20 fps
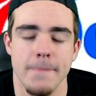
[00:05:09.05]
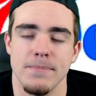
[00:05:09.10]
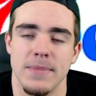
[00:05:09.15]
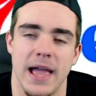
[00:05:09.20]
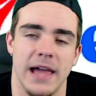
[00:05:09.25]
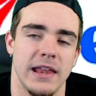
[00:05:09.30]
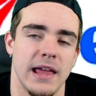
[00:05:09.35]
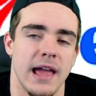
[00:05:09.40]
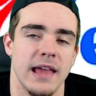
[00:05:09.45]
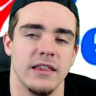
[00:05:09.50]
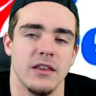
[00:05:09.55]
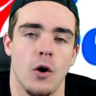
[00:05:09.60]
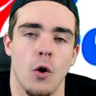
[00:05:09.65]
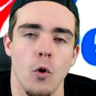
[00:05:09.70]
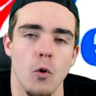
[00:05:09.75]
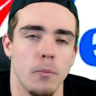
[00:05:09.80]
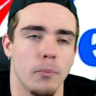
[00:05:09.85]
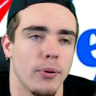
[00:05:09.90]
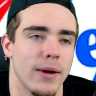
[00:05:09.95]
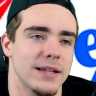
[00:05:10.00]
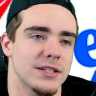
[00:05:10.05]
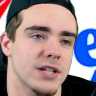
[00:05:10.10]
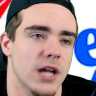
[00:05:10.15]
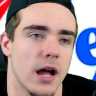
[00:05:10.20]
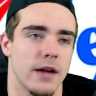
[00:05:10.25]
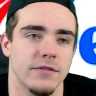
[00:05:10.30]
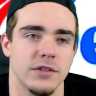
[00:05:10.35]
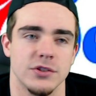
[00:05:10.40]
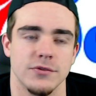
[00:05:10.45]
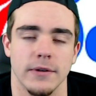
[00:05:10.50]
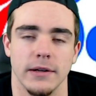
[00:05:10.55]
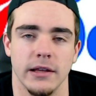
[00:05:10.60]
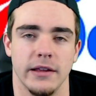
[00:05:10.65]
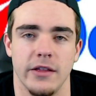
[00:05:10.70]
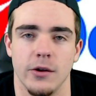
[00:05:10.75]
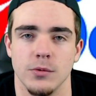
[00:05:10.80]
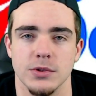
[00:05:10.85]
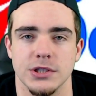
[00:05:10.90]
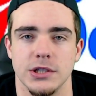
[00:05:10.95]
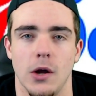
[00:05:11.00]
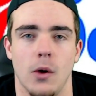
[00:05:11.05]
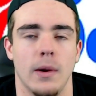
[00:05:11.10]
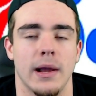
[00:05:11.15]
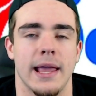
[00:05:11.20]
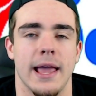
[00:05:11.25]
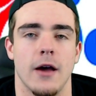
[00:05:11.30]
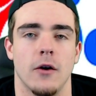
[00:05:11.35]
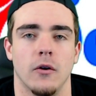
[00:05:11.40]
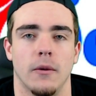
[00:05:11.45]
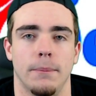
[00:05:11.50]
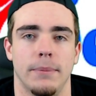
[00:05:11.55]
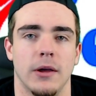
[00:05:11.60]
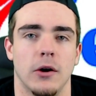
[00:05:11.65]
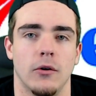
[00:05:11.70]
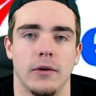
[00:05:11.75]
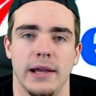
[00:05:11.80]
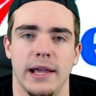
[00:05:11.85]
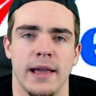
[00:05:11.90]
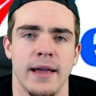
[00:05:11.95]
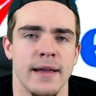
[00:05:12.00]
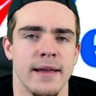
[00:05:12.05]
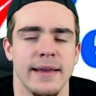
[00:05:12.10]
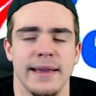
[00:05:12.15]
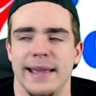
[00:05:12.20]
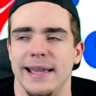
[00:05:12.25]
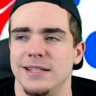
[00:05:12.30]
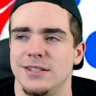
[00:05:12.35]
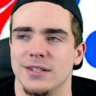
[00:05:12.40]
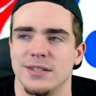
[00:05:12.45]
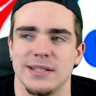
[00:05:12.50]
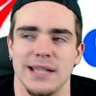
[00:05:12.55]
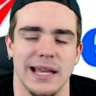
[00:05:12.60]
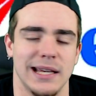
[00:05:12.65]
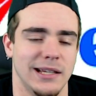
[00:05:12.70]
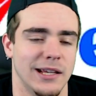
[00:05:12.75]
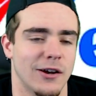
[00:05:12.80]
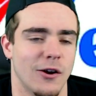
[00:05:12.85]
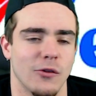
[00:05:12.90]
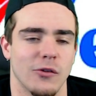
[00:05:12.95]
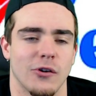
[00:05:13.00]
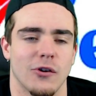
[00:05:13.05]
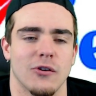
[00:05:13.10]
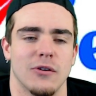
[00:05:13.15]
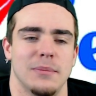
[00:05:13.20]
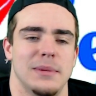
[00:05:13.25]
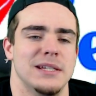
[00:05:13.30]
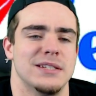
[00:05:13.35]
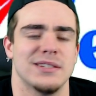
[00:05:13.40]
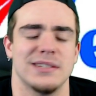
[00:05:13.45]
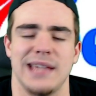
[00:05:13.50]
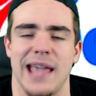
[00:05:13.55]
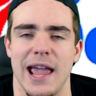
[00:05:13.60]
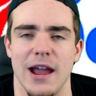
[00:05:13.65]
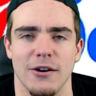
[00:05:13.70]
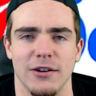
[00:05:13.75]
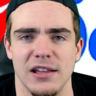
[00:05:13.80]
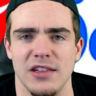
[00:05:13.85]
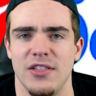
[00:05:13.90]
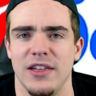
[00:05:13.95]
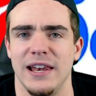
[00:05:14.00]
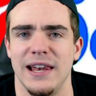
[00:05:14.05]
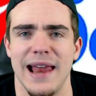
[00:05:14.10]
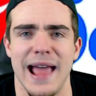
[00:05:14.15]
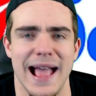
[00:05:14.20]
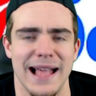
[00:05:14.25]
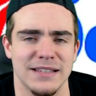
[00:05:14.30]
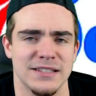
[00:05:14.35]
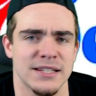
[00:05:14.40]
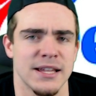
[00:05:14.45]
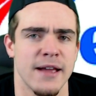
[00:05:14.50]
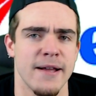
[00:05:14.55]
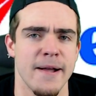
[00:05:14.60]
And the whole press conference, really, there was no accountability. He just said, you know, they're going to be scary, the Nets.